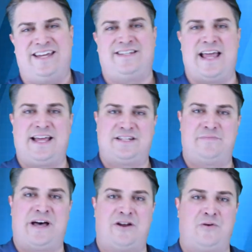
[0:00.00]
It takes
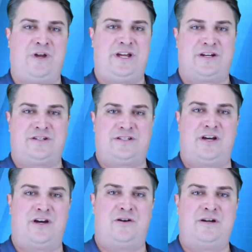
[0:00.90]
about a week or
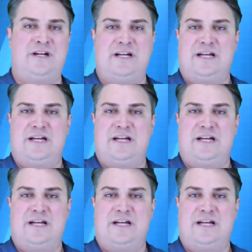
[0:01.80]
so.